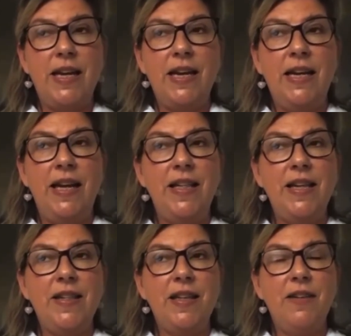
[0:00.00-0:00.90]

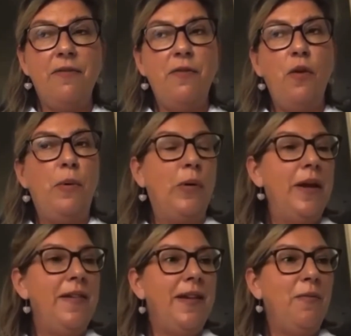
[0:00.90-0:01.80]
needed 4
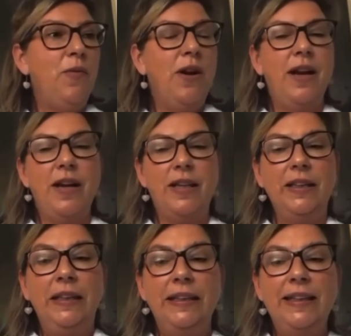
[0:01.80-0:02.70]
boys and 1 girl.